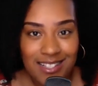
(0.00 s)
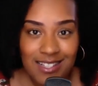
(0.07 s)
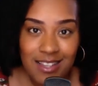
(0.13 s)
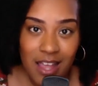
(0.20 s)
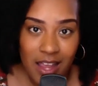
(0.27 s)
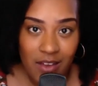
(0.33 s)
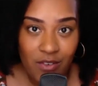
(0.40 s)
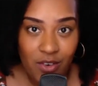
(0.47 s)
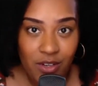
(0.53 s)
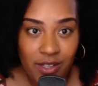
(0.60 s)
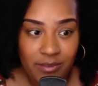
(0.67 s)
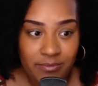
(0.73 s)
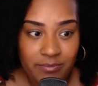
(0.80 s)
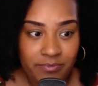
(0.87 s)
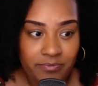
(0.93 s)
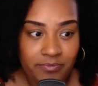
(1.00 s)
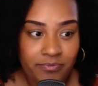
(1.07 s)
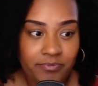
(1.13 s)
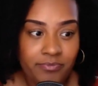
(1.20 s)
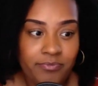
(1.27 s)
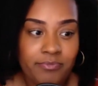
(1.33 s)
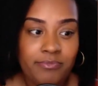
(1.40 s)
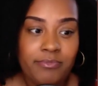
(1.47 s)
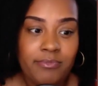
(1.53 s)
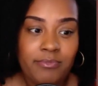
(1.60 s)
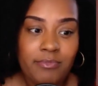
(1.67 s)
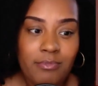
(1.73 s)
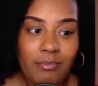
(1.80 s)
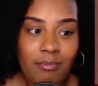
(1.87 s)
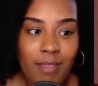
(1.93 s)
slavery.
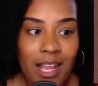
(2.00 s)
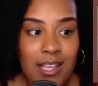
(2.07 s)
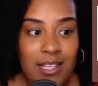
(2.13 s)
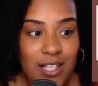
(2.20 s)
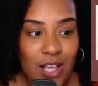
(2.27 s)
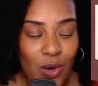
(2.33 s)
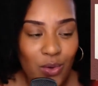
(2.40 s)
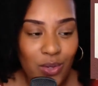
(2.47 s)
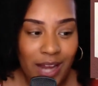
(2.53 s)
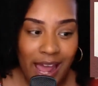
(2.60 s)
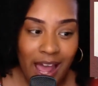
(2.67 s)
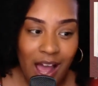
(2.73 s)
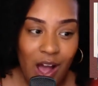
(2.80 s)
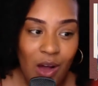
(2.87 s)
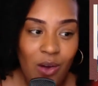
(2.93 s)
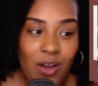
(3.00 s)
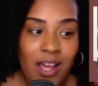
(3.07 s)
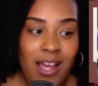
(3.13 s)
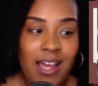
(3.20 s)
And so now